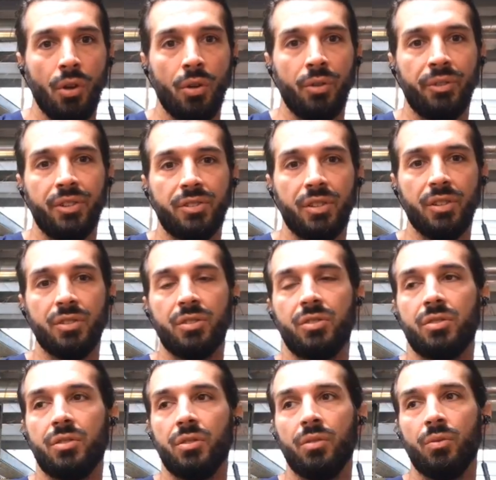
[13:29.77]

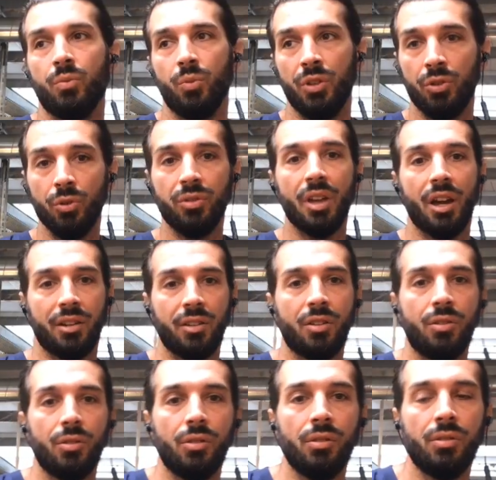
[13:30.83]
We do
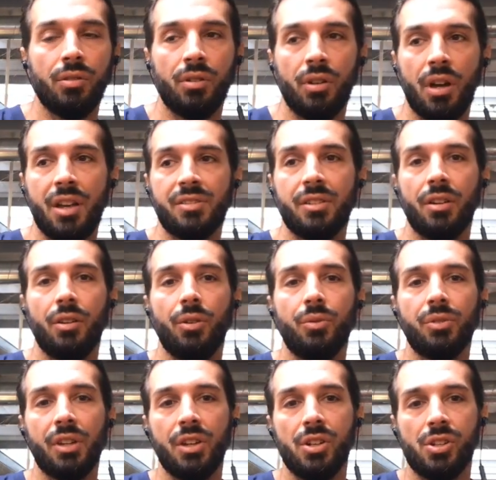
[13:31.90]
tactical asset
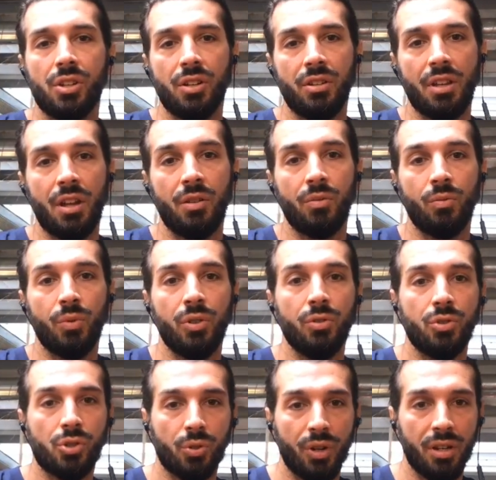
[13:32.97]
allocation, and we do
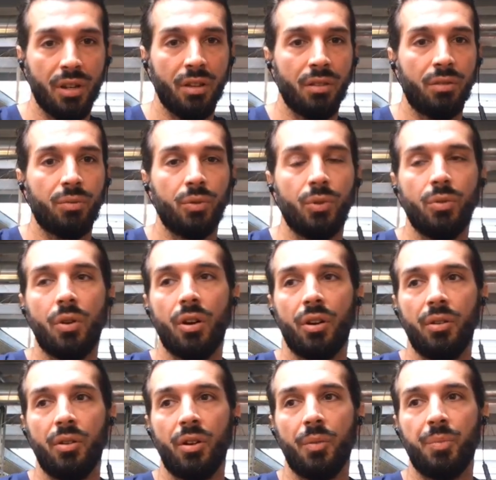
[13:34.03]
trading through our
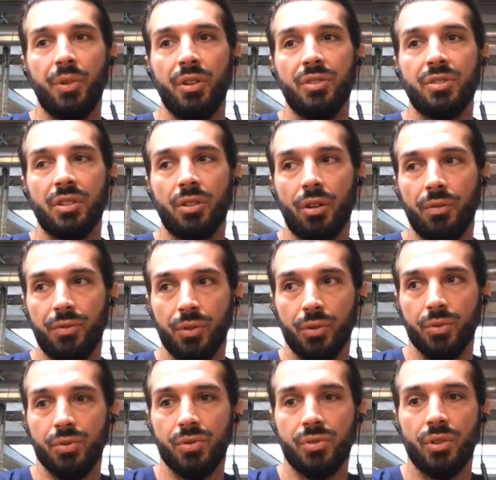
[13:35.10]
opinions and our
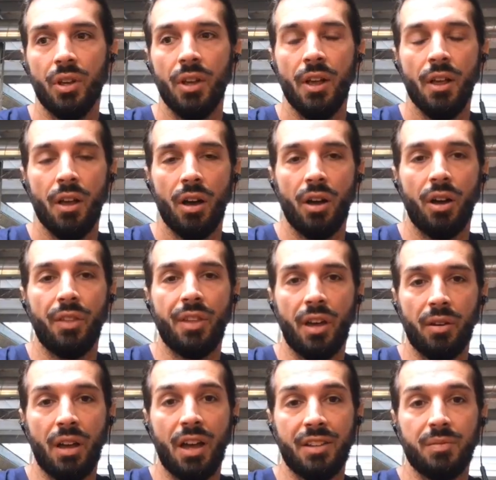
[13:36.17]
views
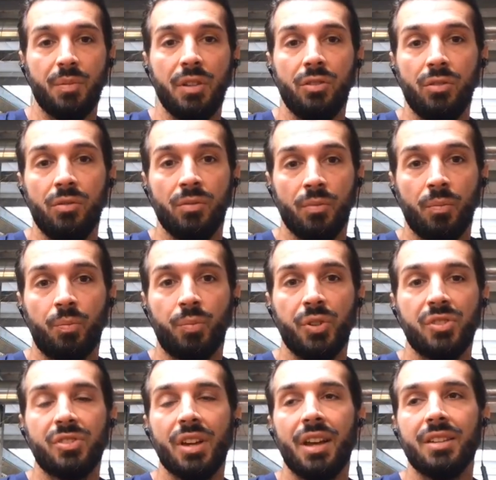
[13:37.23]
that has been
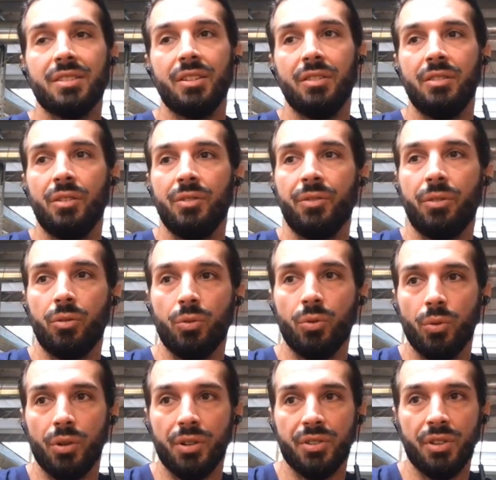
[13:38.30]
precisely done
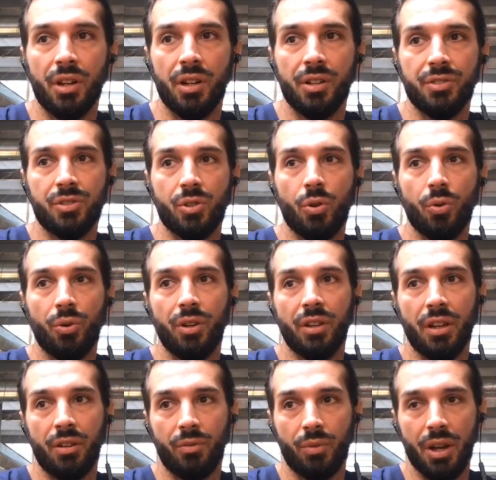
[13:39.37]
through a scoring
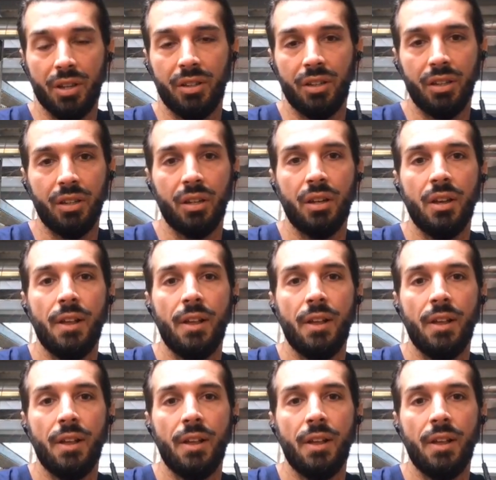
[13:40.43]
and ranking